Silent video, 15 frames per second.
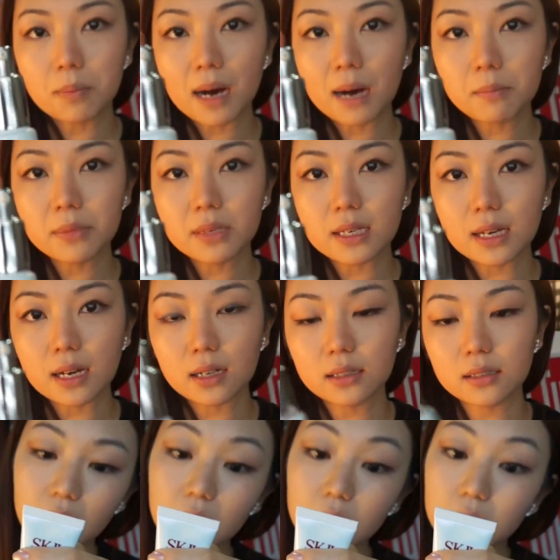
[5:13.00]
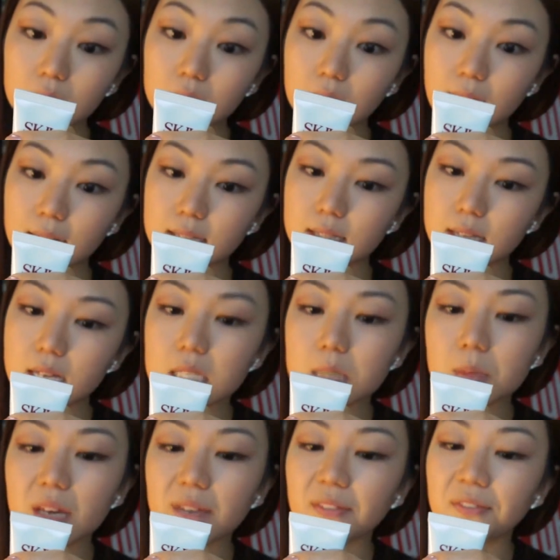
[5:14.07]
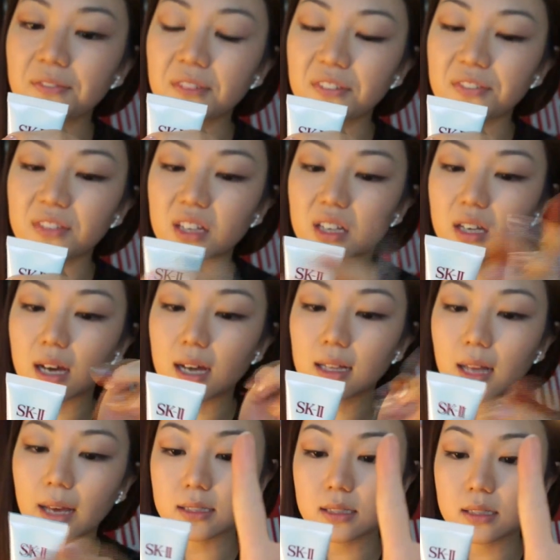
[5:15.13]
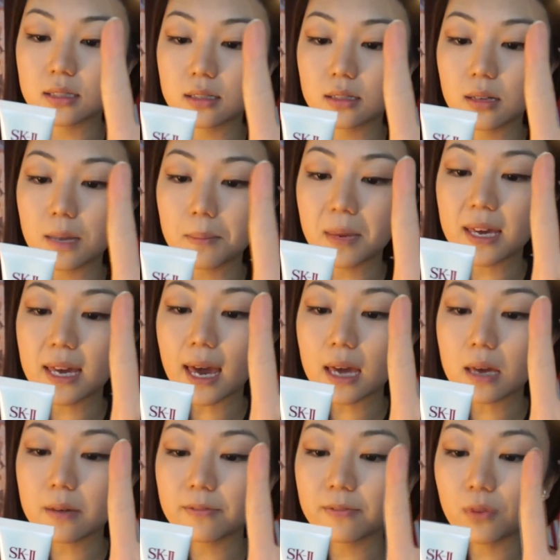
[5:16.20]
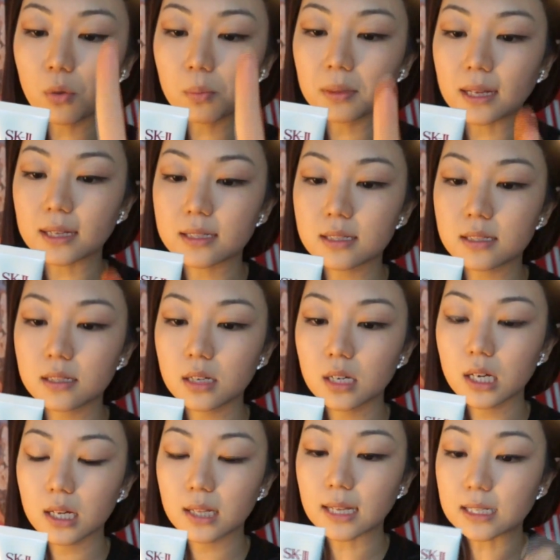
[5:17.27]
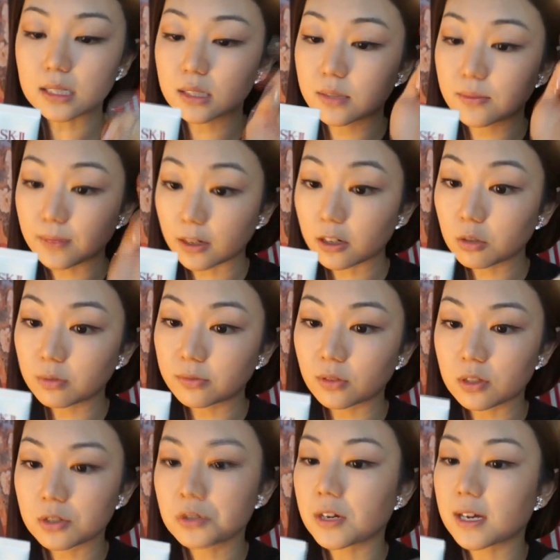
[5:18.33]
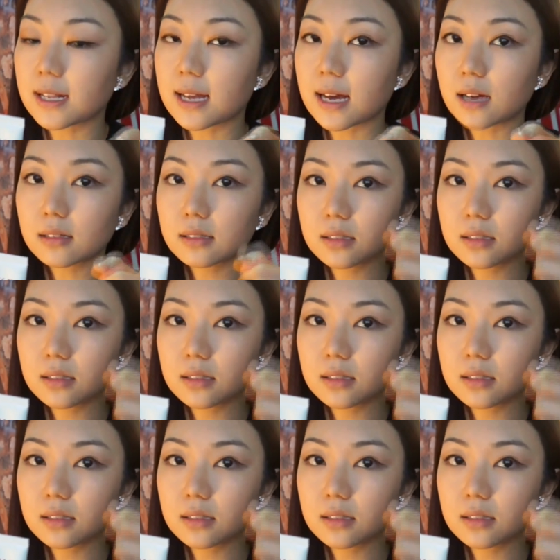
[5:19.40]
pump here. Ah, nice. SPF of 50. I like PA 4+. That's very good for Australia.